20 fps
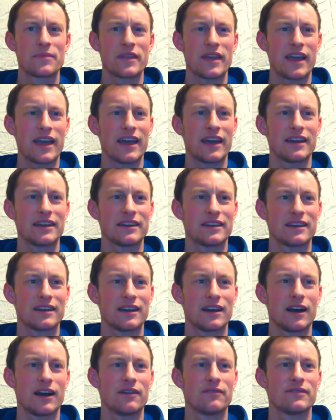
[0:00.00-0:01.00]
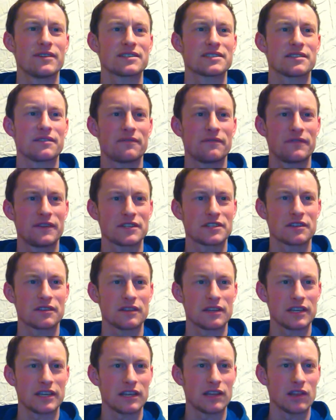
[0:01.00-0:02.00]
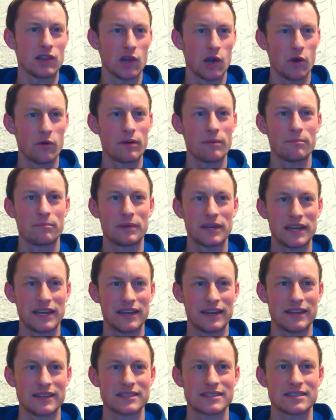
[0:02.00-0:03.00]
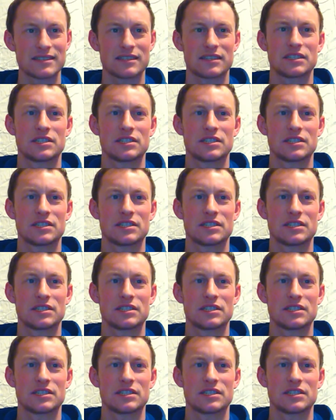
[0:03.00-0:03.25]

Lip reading: and of a sufficiently low impedance